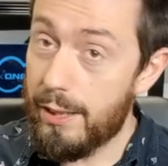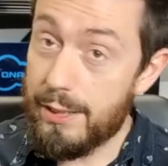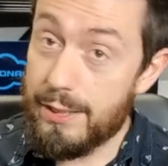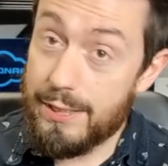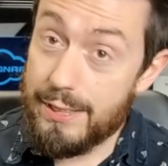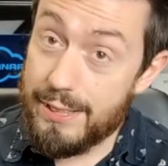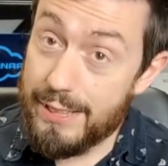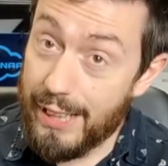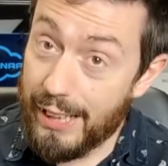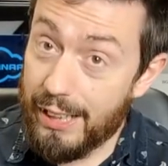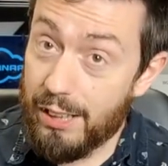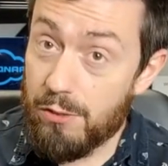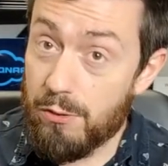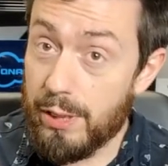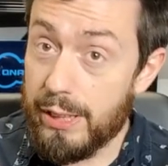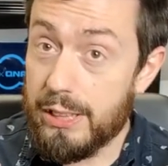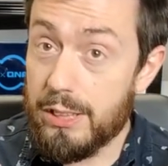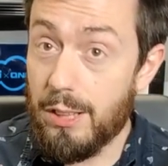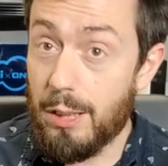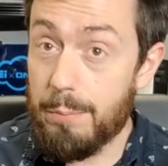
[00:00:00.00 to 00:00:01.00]
The second
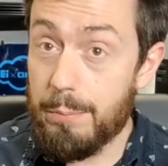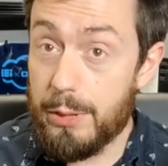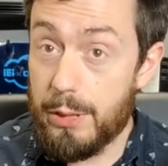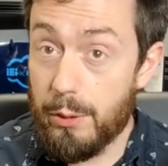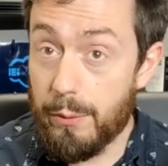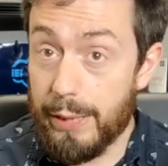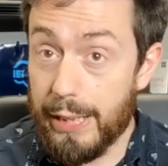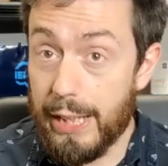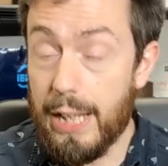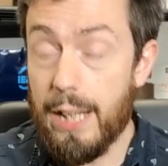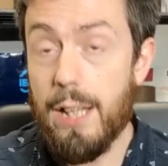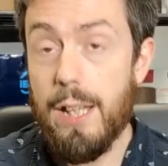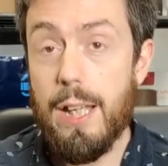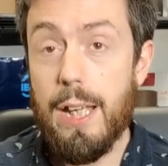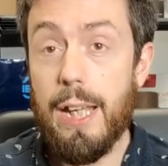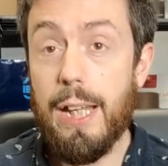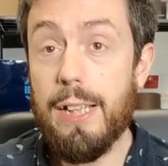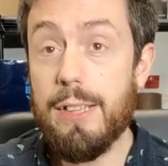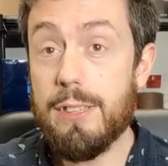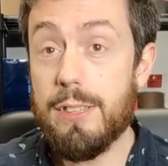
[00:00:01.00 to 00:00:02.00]
reason I'm doing it
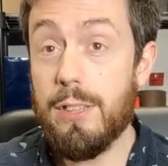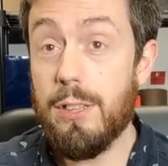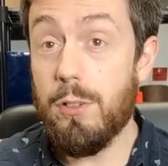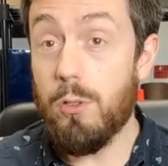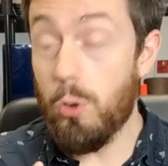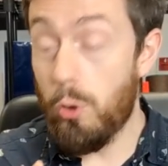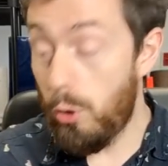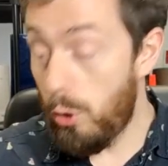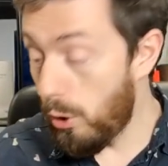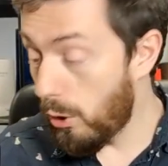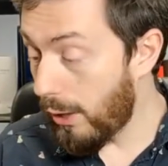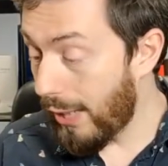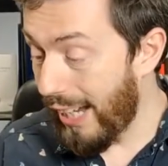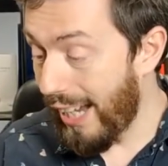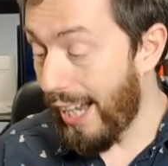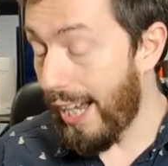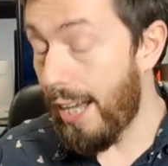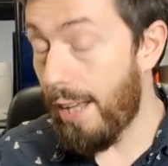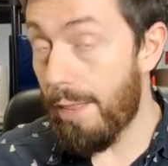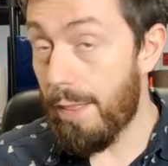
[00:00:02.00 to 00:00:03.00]
is to look
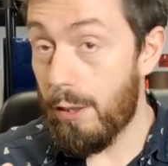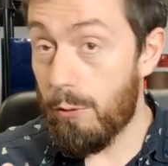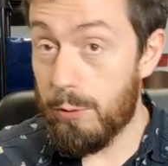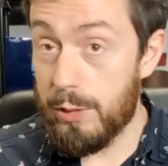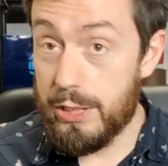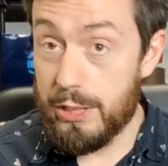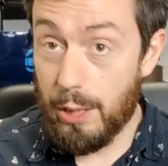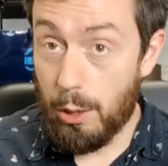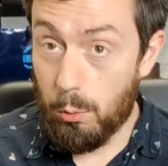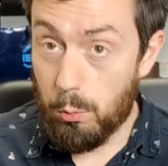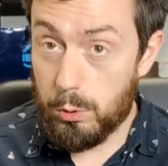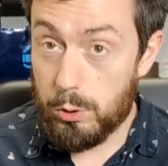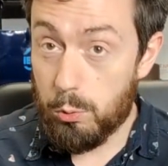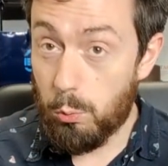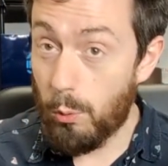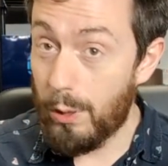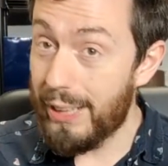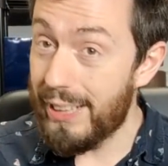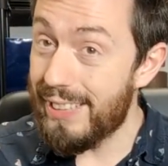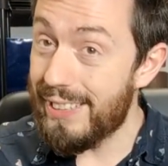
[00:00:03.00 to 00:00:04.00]
at the results,
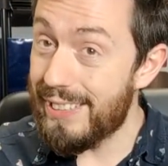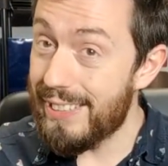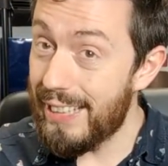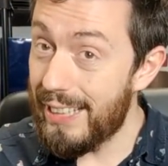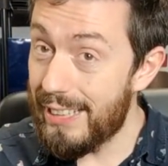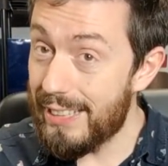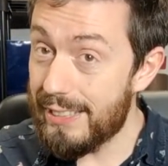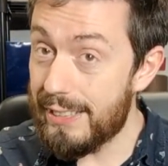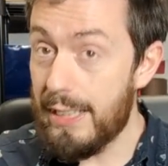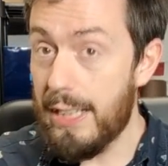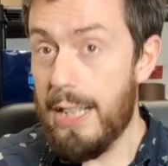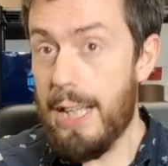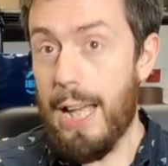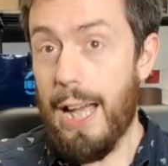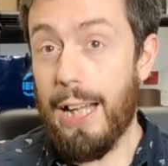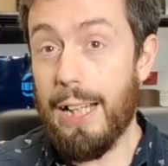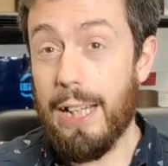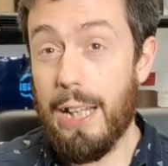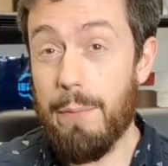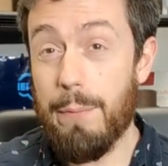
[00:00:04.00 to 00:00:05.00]
what it does
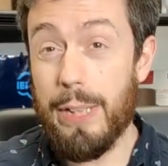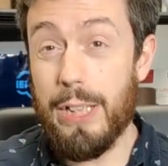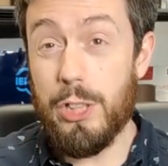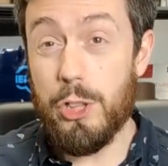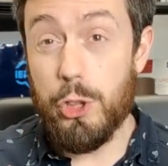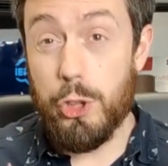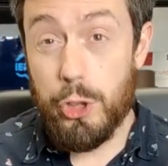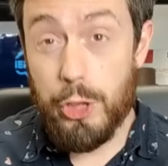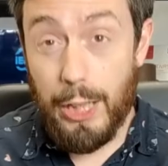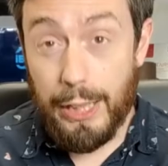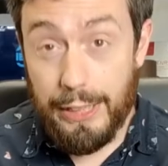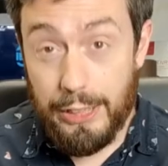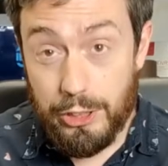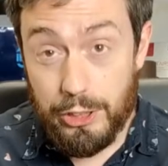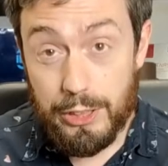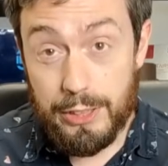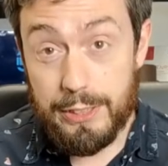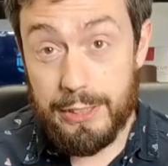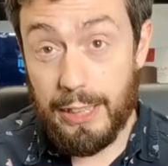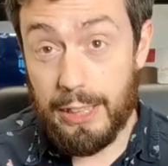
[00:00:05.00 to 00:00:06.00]
and if it
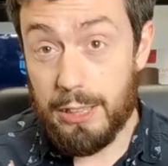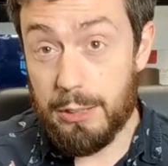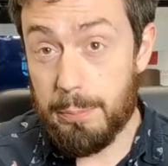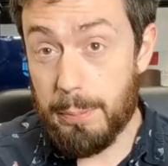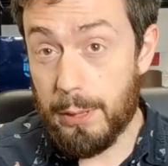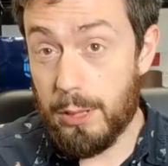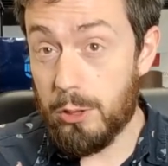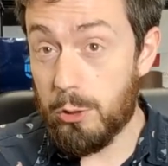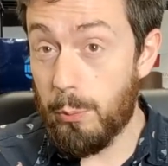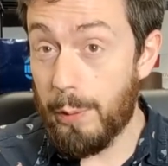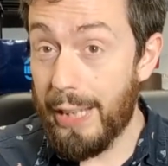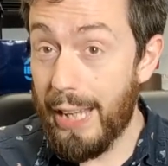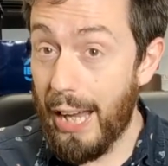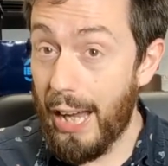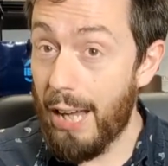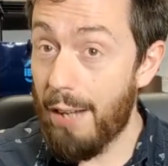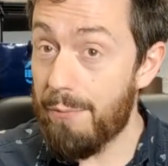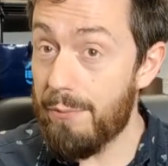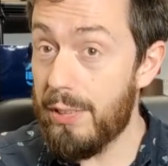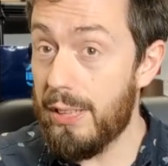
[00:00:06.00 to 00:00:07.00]
changes things because we
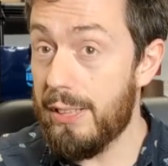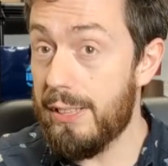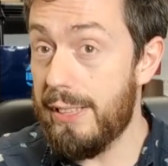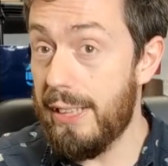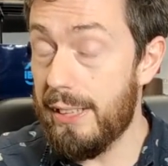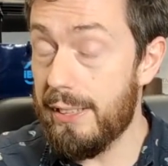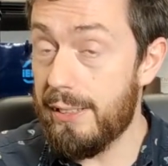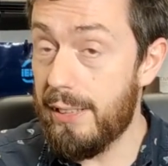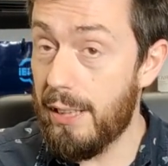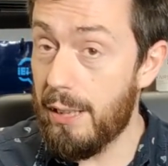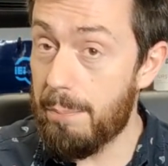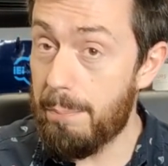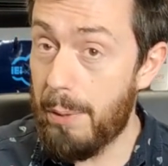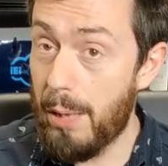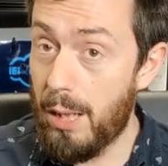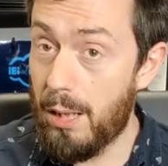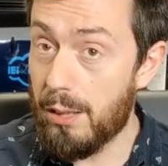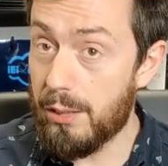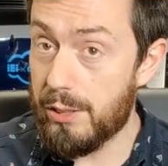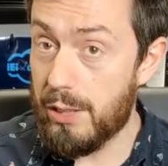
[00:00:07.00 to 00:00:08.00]
have done tests in the
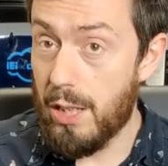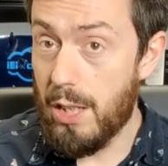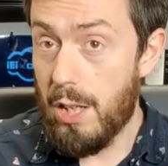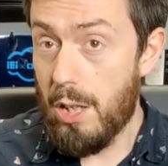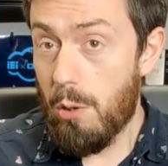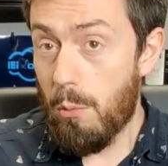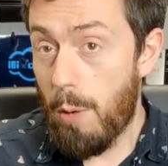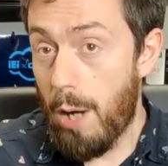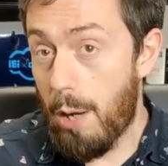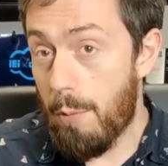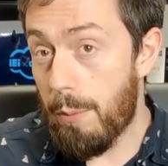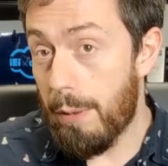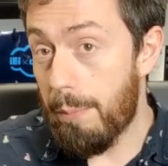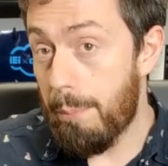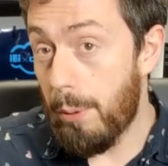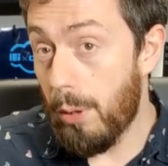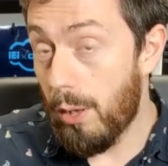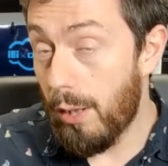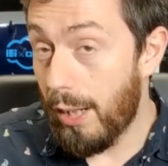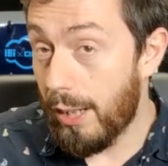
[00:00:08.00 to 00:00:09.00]
past where
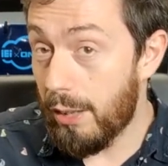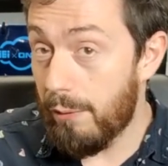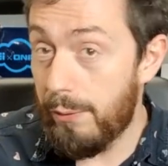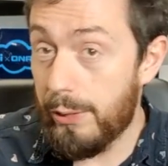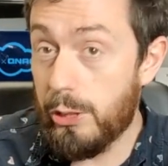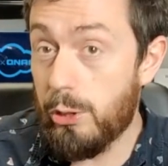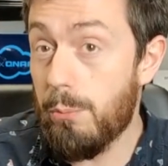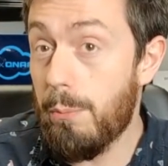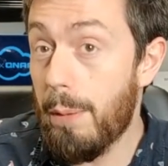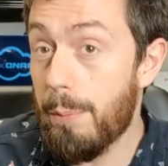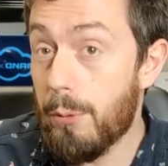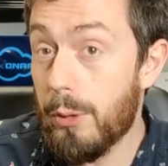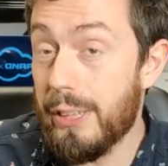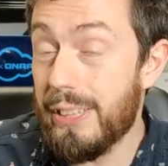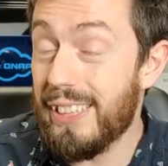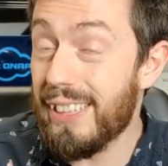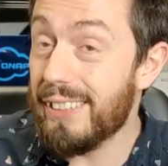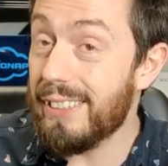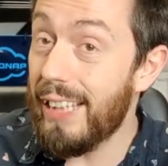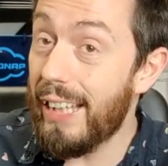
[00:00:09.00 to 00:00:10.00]
we've put unofficial memory
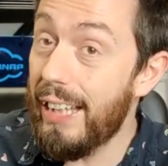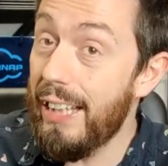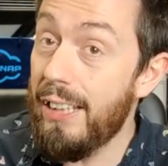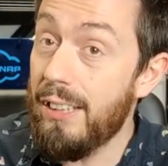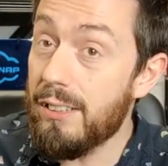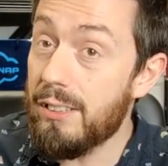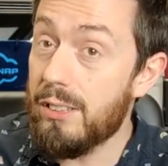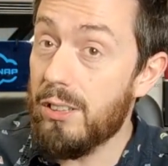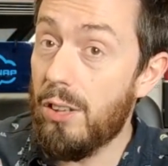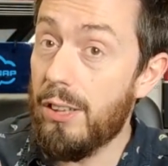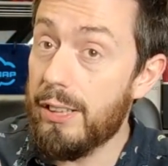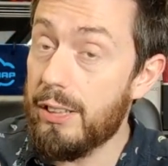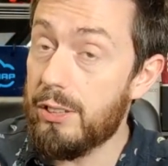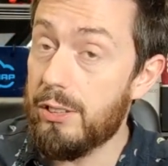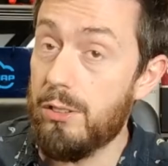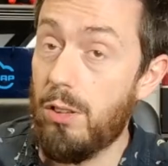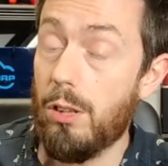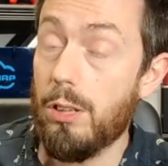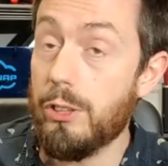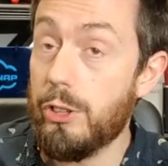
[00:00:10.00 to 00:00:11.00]
sticks inside a
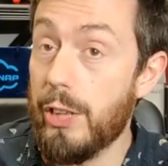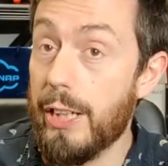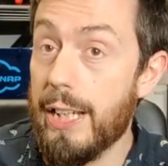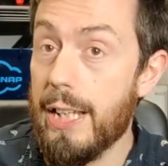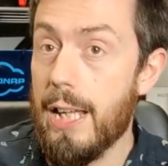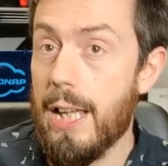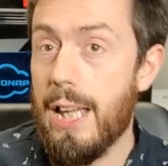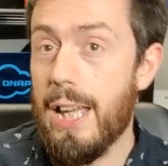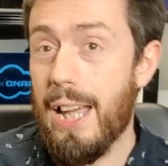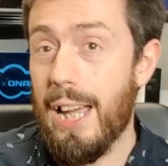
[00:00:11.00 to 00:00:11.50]
Synology